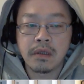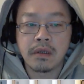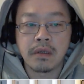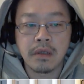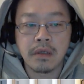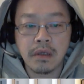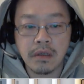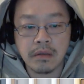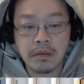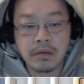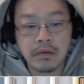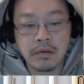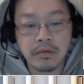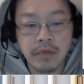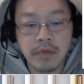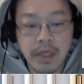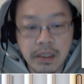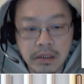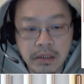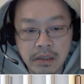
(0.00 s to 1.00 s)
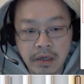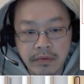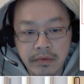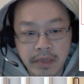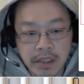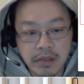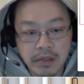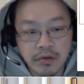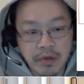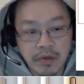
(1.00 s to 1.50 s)
how to write
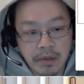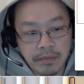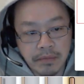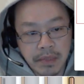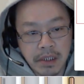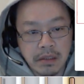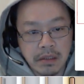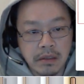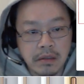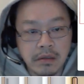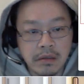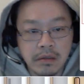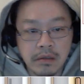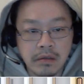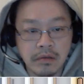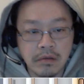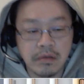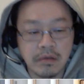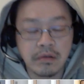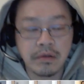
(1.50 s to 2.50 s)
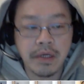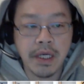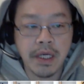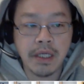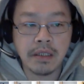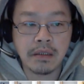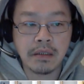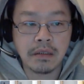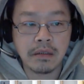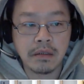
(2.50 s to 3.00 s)
JavaScript to
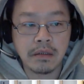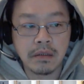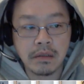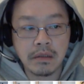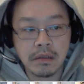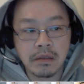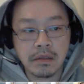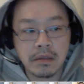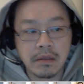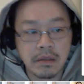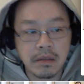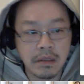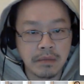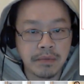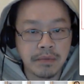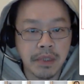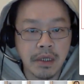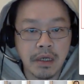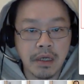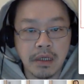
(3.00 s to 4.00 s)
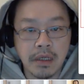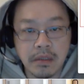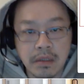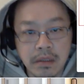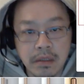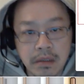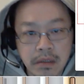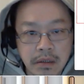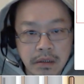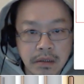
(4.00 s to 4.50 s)
create a plot,
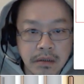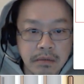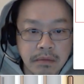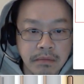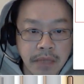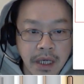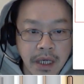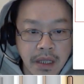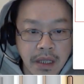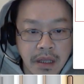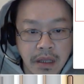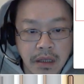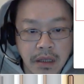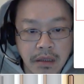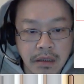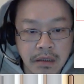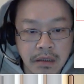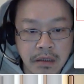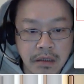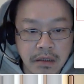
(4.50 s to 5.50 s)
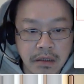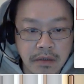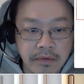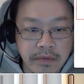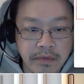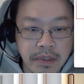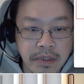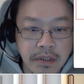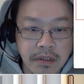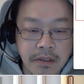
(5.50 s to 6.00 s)
math
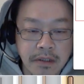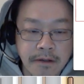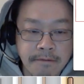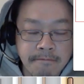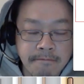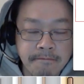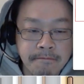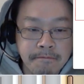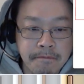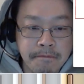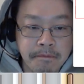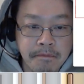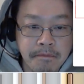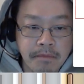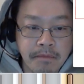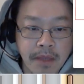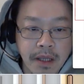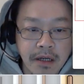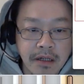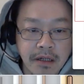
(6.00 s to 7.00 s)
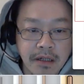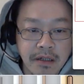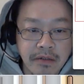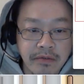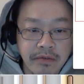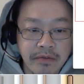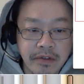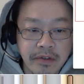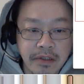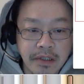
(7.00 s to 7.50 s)
curves.
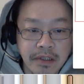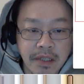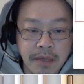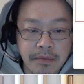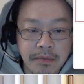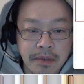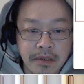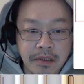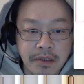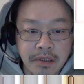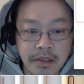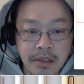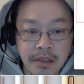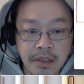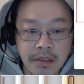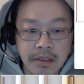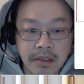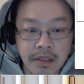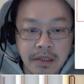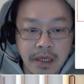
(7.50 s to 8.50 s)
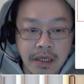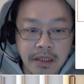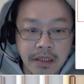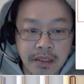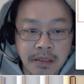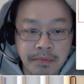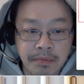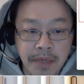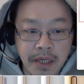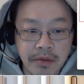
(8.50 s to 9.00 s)
For example, this is a
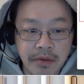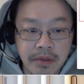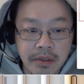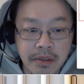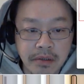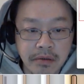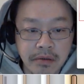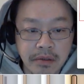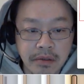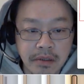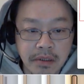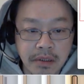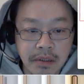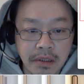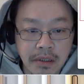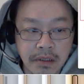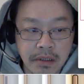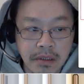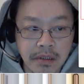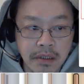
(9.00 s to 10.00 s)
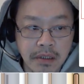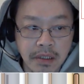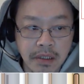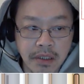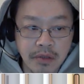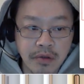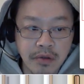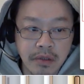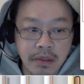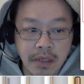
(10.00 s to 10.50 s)
spiral. This is
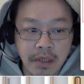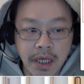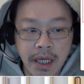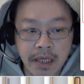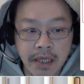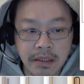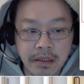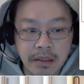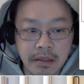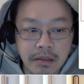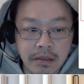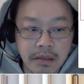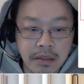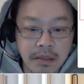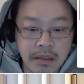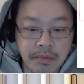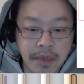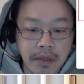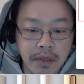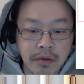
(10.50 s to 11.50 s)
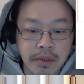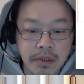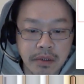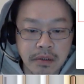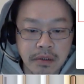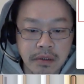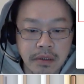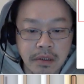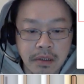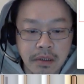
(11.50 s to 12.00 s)
equal angular spiral,
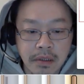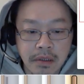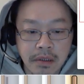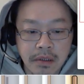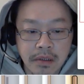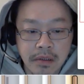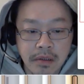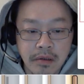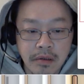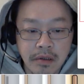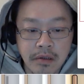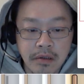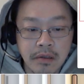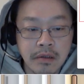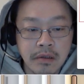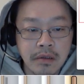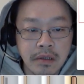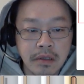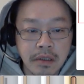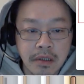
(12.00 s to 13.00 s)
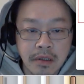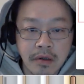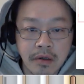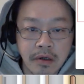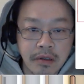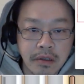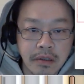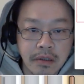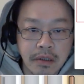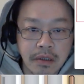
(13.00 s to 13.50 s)
or
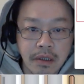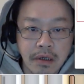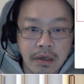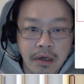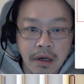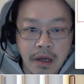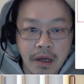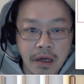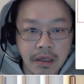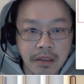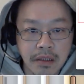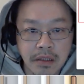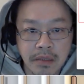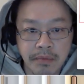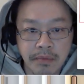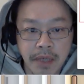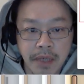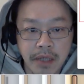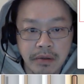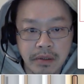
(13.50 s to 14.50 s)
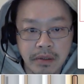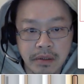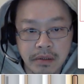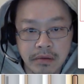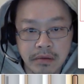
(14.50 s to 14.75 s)
called log spiral.